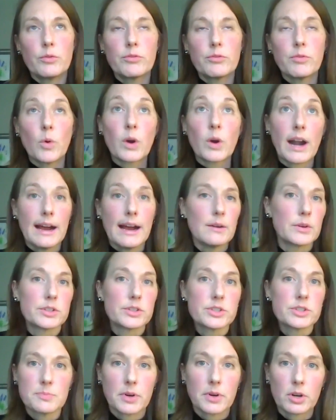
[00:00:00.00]
4
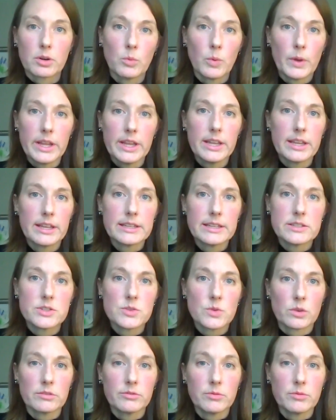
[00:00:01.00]
hours per week is
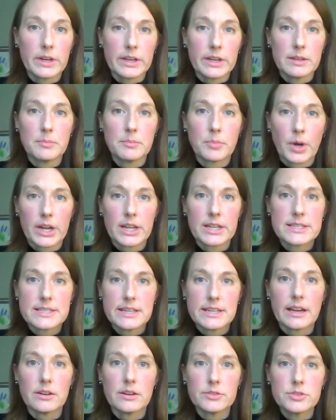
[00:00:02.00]
sort of what it breaks
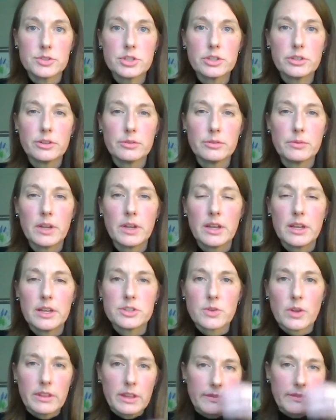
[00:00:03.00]
down to.
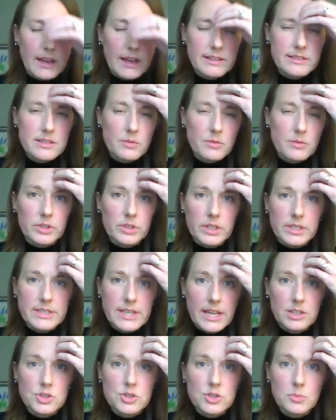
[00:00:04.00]
So I think that's a really
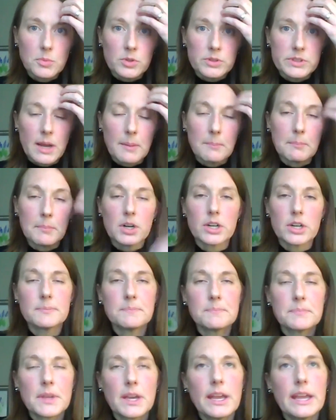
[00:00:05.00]
tangible number.
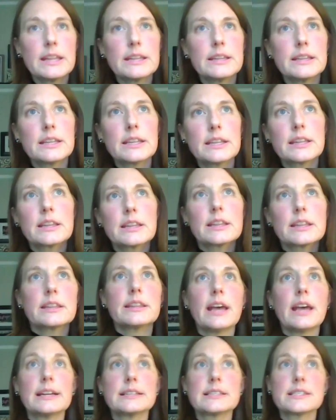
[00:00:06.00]
And
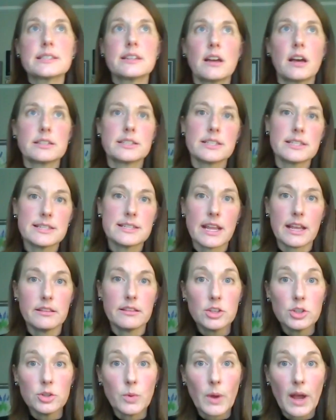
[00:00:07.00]
that's not to say
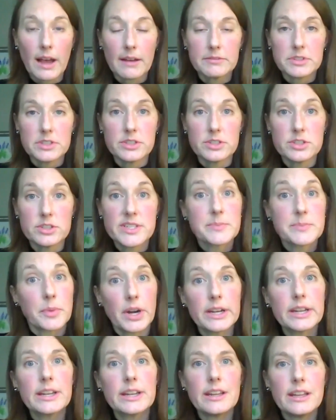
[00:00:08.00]
that you have to
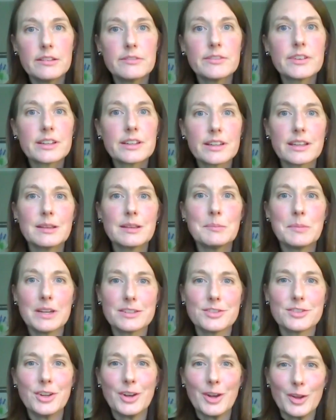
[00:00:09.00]
spread it evenly, but,
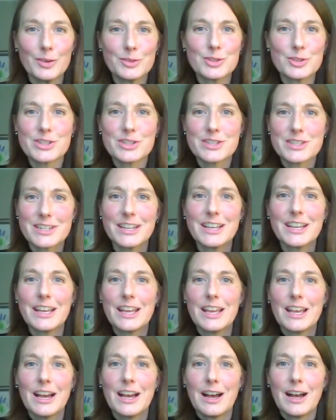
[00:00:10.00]
just
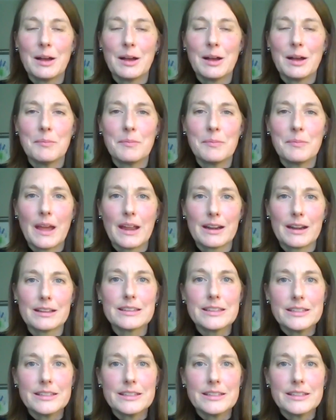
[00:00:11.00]
that at